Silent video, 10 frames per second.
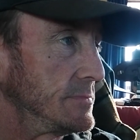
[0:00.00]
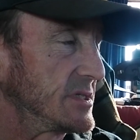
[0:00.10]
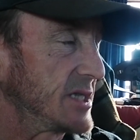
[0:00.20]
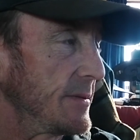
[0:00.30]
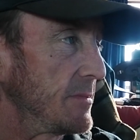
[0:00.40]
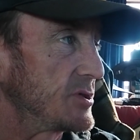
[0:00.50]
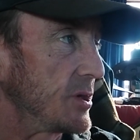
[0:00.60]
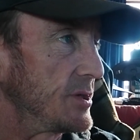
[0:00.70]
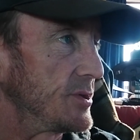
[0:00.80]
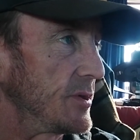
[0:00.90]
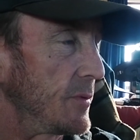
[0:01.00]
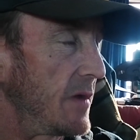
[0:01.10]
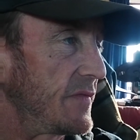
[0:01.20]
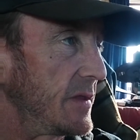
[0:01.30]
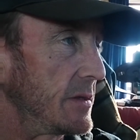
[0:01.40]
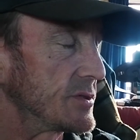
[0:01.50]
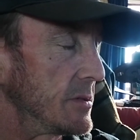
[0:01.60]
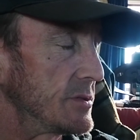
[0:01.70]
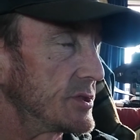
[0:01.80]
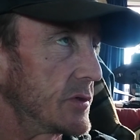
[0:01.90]
some of them are trying to do the right thing and trying
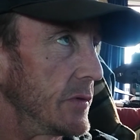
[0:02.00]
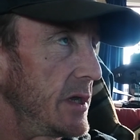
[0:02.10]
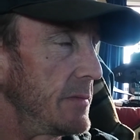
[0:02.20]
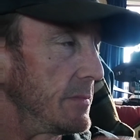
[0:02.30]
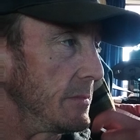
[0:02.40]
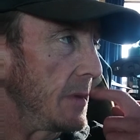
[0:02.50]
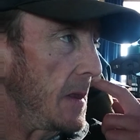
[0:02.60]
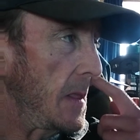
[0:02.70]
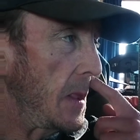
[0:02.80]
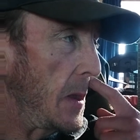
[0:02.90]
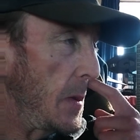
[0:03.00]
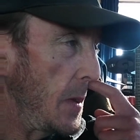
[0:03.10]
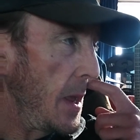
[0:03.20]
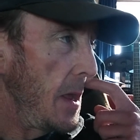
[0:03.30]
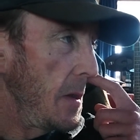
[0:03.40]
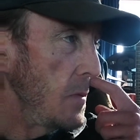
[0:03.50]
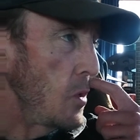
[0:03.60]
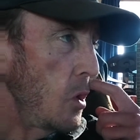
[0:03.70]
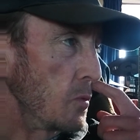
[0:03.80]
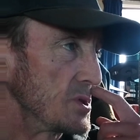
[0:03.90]
to scream, like,
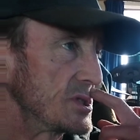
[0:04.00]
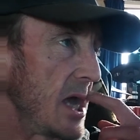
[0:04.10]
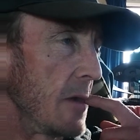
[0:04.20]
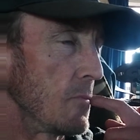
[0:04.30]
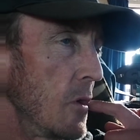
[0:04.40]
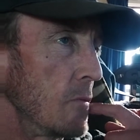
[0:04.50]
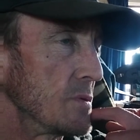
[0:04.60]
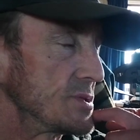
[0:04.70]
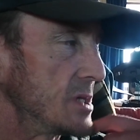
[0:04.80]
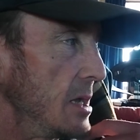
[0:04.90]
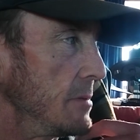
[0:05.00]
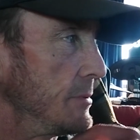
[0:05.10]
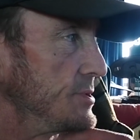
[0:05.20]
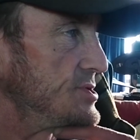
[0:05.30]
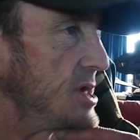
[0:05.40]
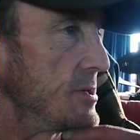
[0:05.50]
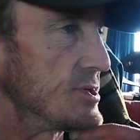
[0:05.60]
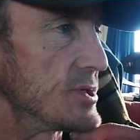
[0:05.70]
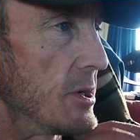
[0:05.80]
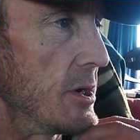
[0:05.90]
wrong was done, it was
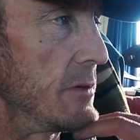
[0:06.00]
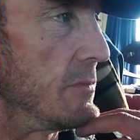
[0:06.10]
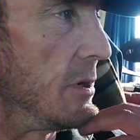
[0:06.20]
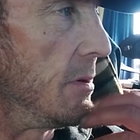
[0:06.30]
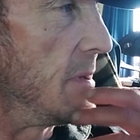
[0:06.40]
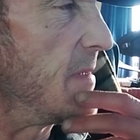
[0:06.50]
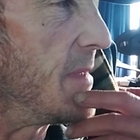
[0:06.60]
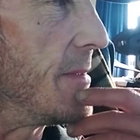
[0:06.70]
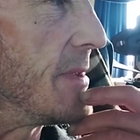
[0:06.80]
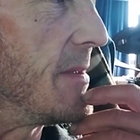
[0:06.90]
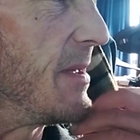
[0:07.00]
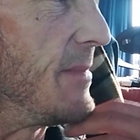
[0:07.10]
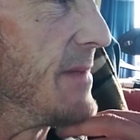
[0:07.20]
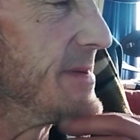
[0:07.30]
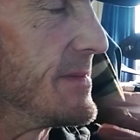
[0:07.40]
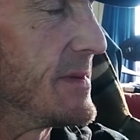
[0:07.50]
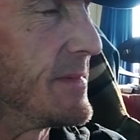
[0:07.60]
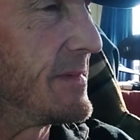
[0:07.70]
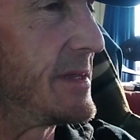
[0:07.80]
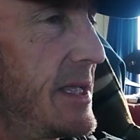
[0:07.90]
genocide, blah, blah, blah, blah. I'm
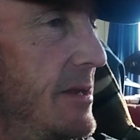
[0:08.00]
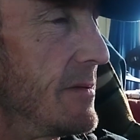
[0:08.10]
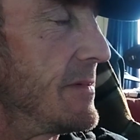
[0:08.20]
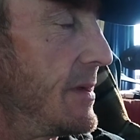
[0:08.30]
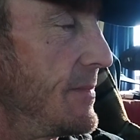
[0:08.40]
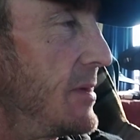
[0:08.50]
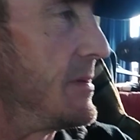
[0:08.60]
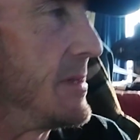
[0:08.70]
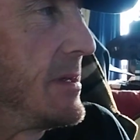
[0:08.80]
not.